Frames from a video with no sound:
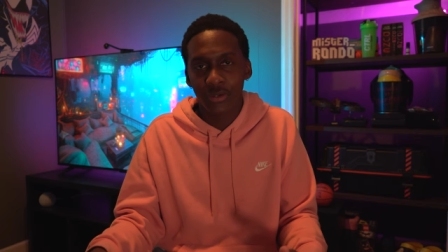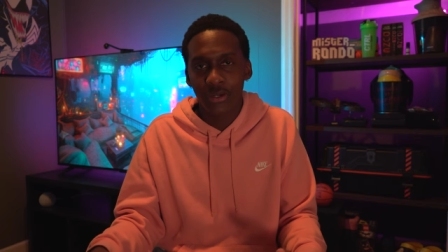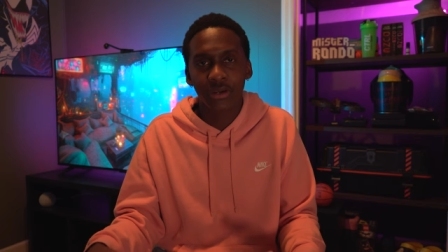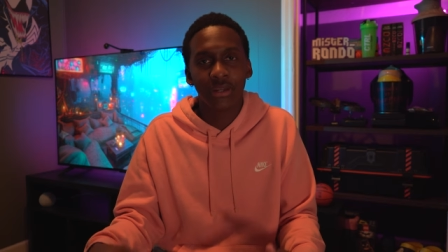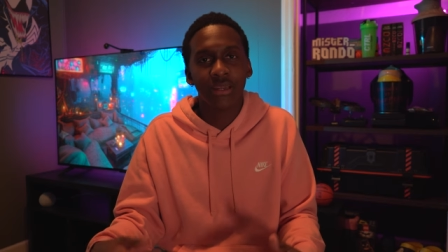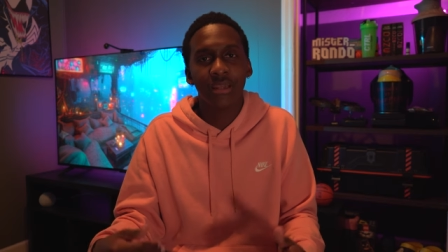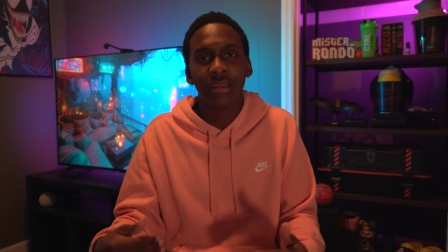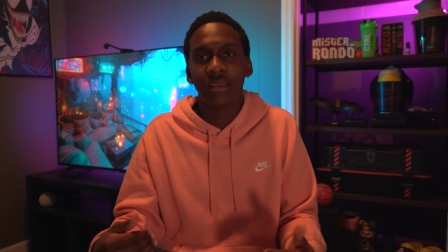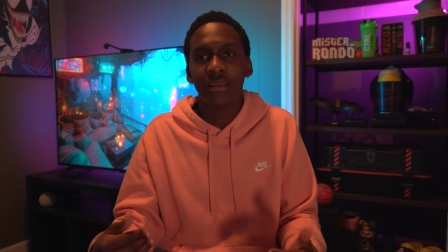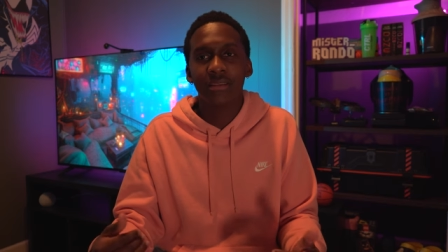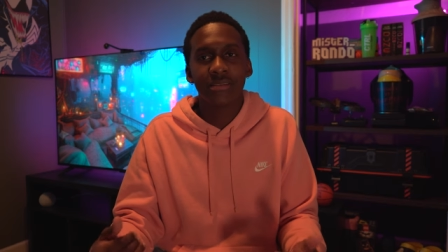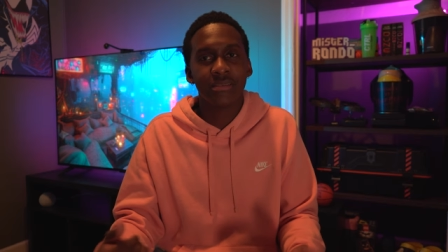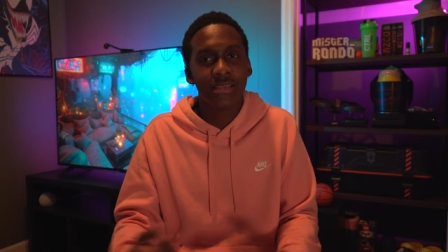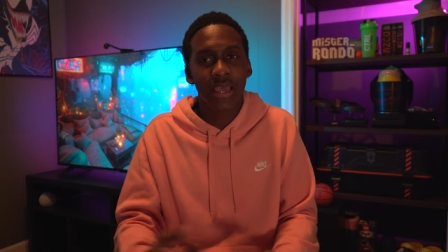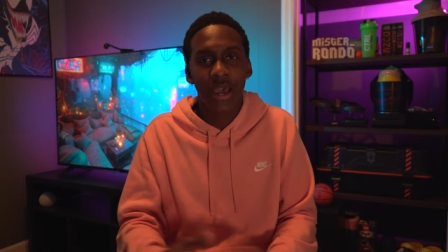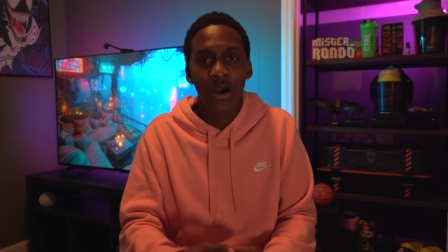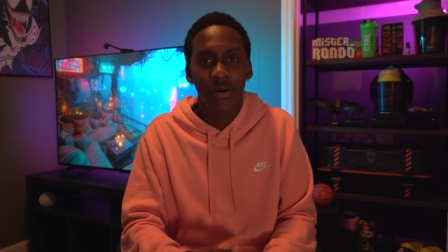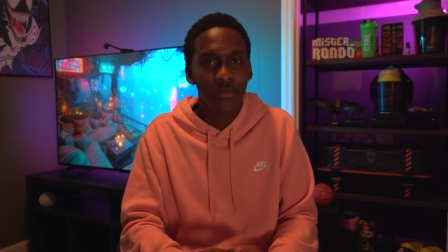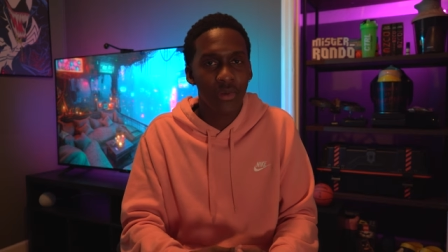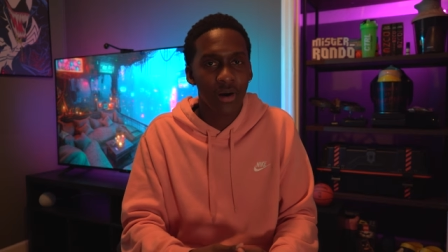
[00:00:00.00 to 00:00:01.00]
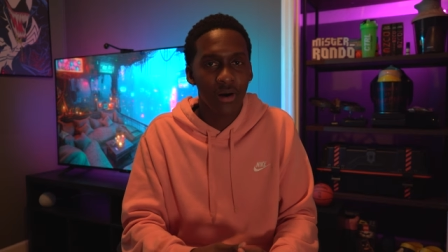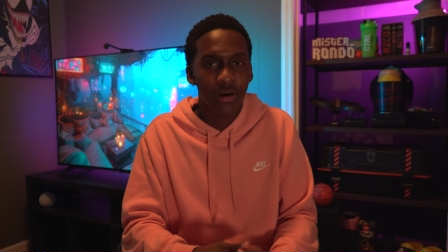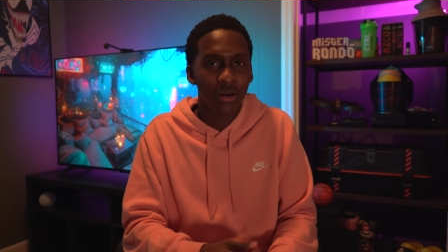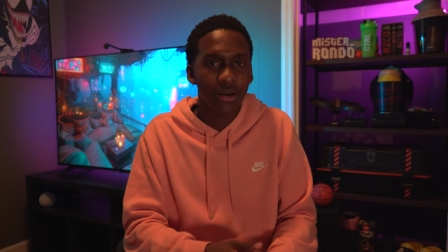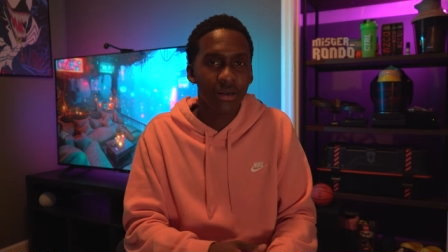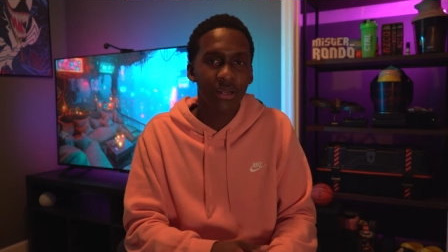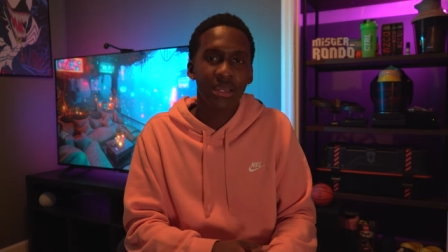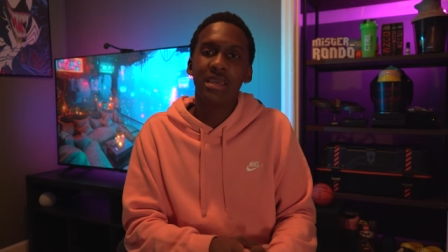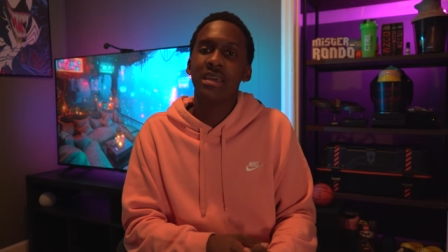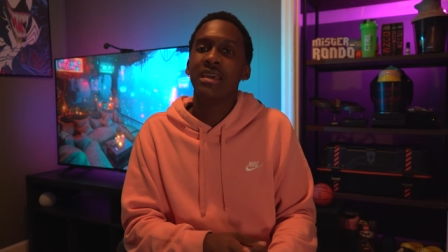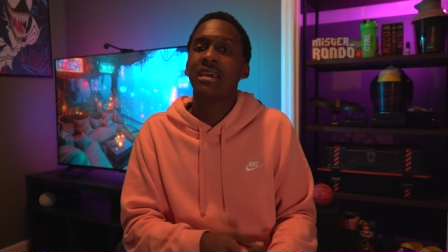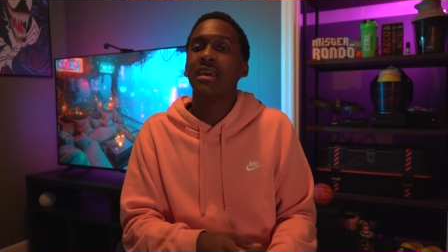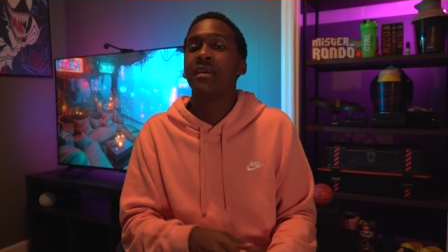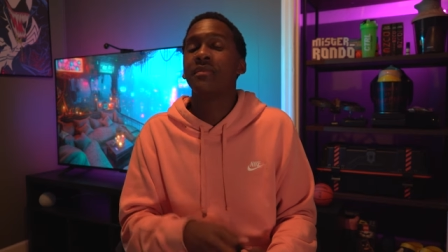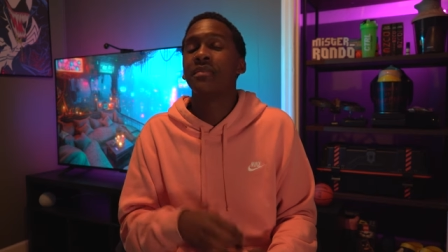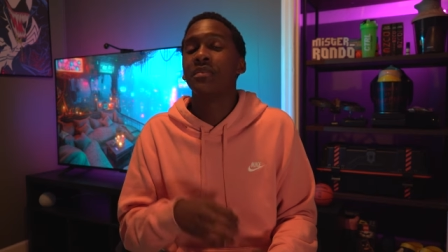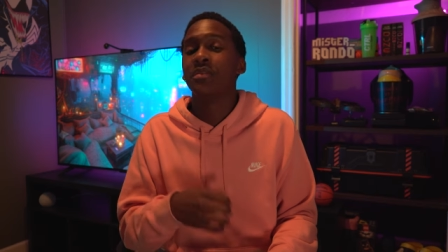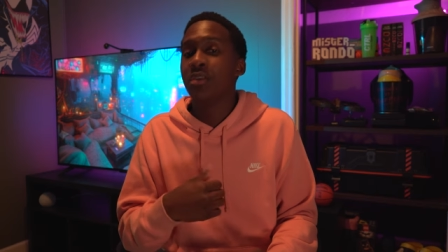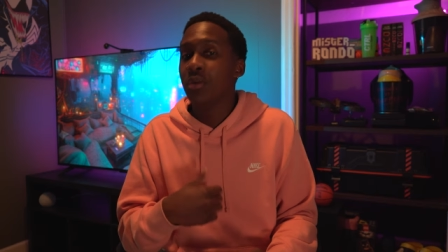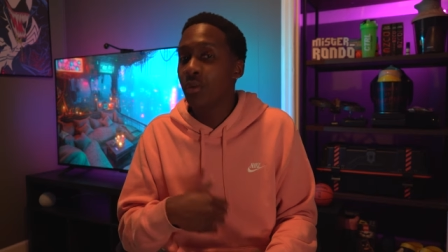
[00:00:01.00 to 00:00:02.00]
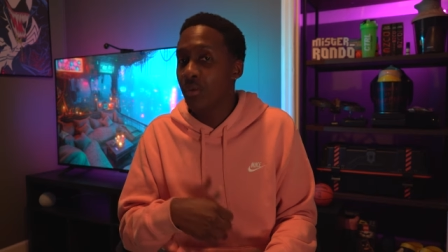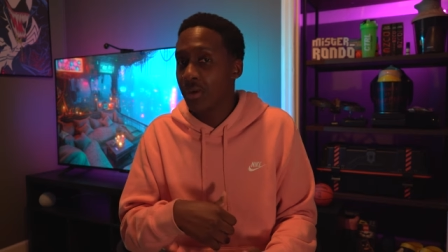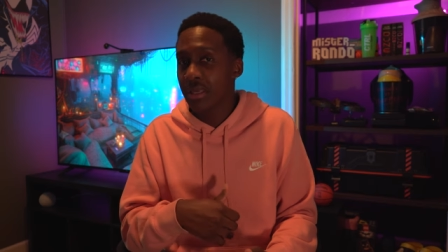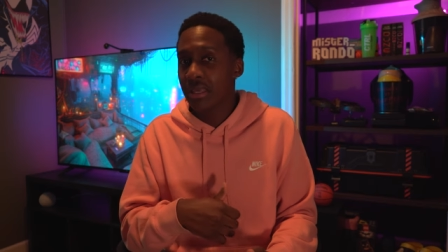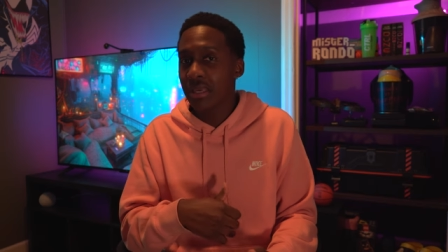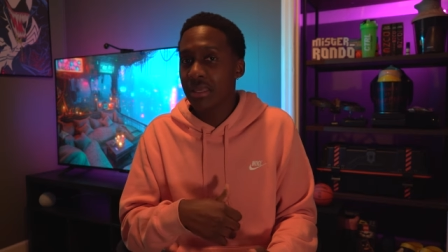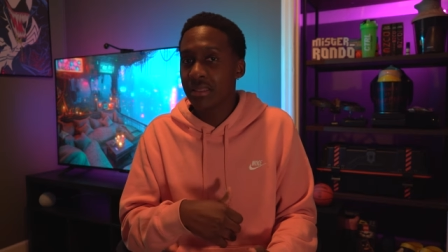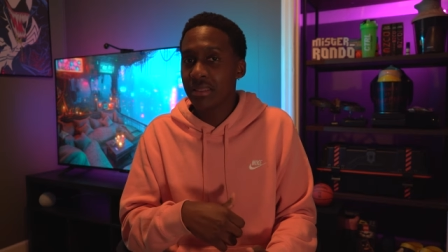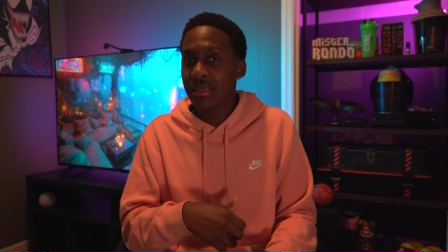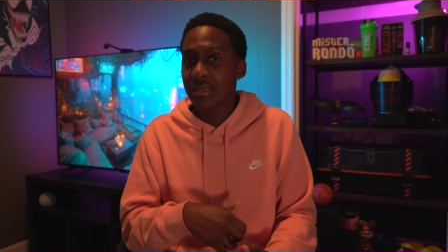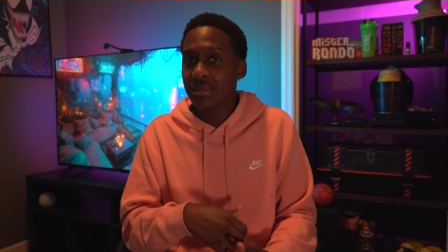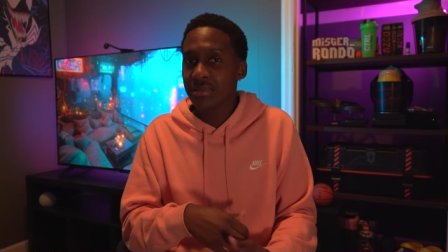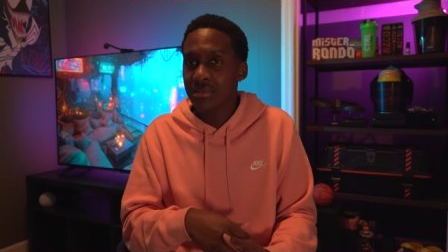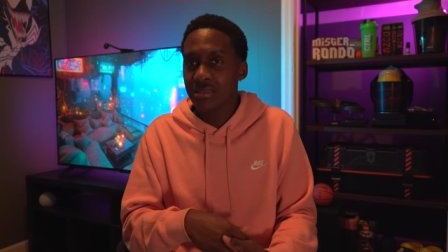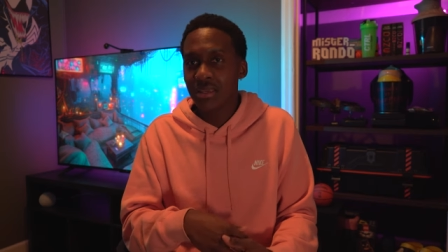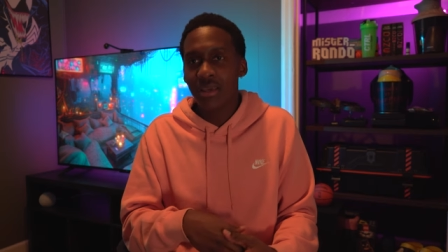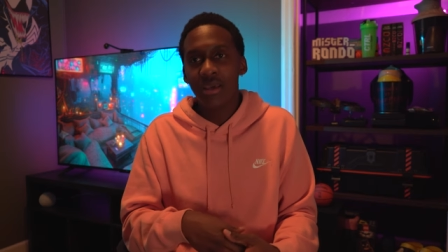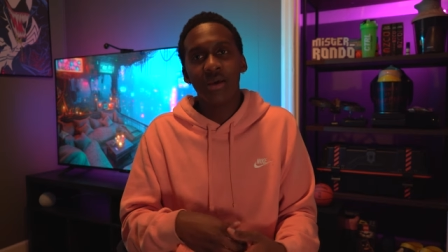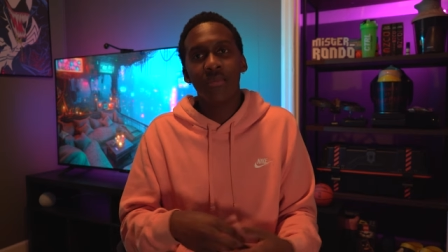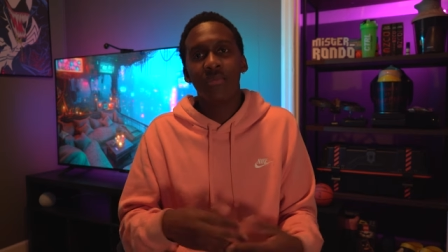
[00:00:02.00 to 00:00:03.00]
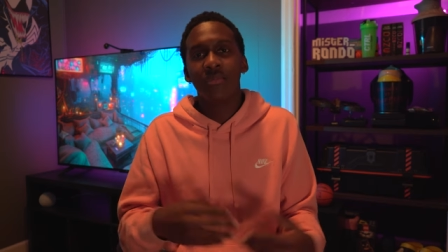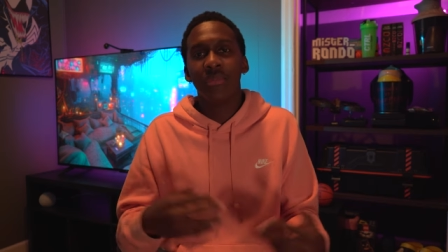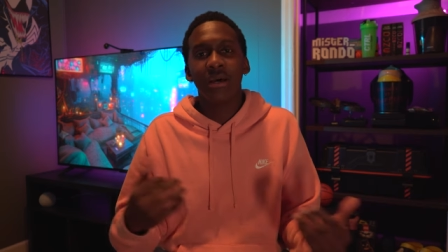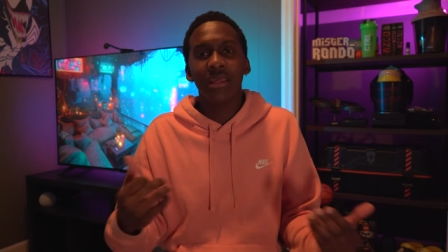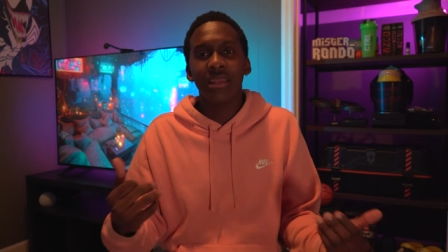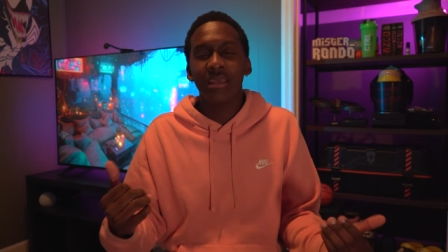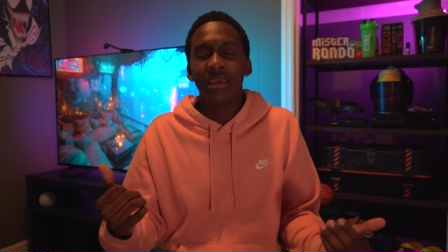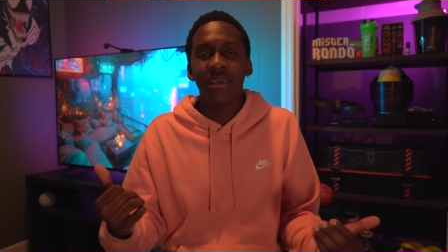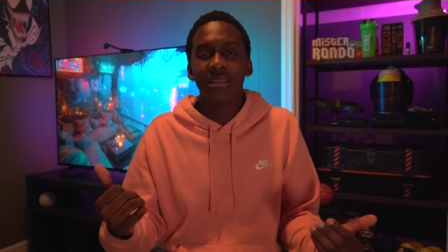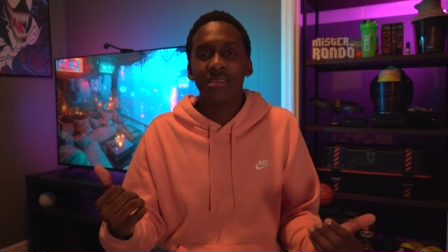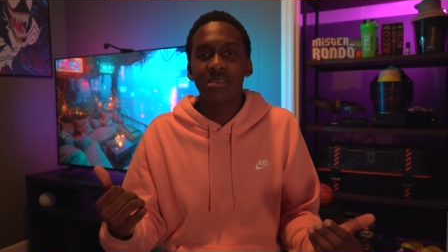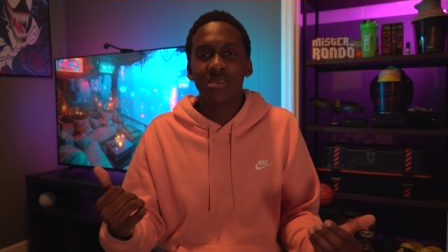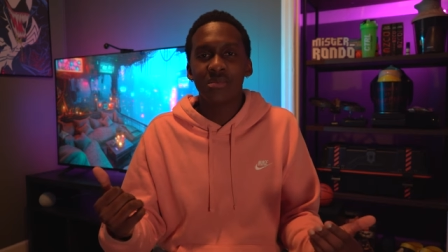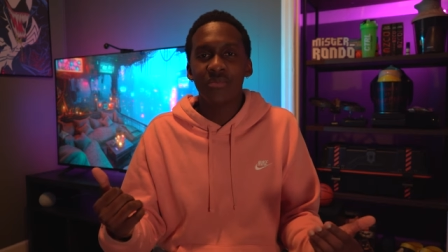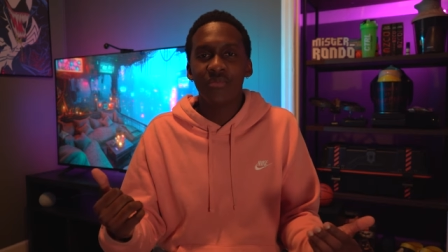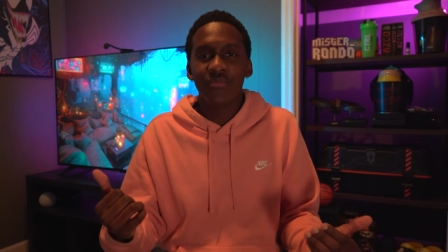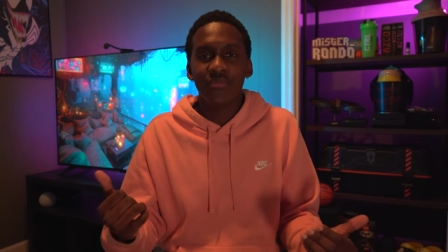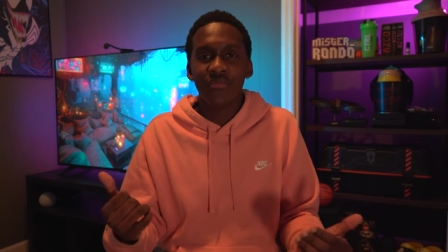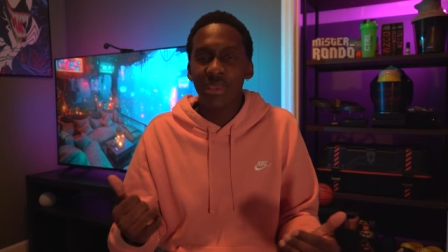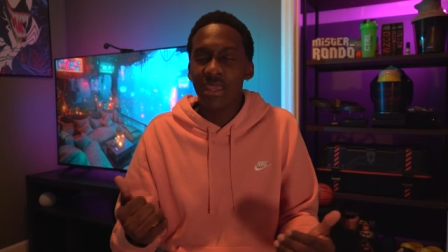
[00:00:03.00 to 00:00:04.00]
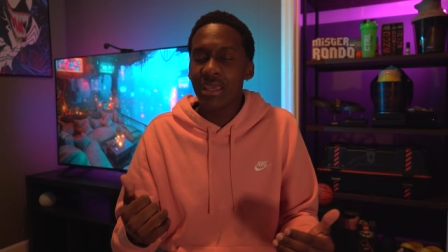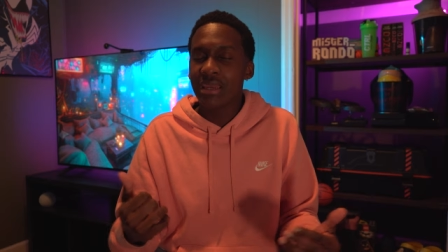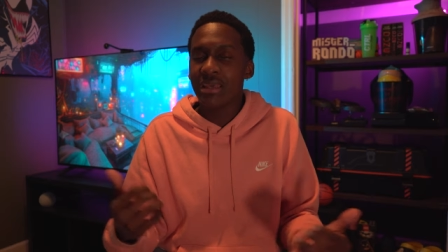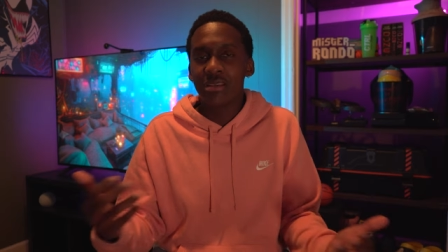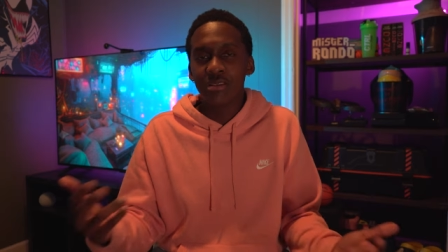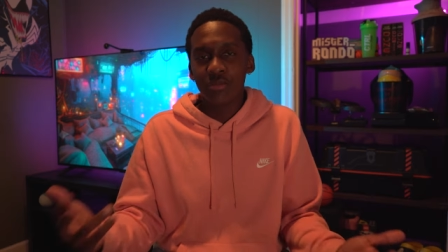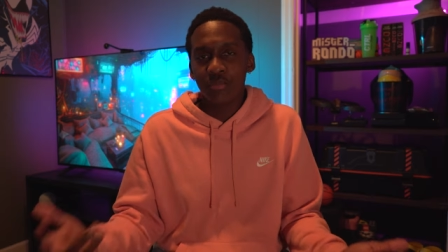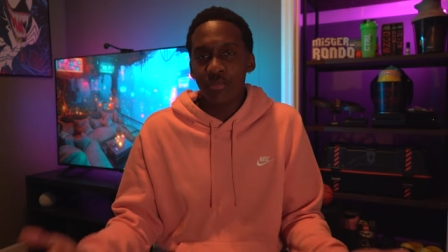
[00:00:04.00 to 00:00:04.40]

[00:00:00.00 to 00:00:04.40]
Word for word: You're gonna need a sound bar if you do want to get this, but it's it is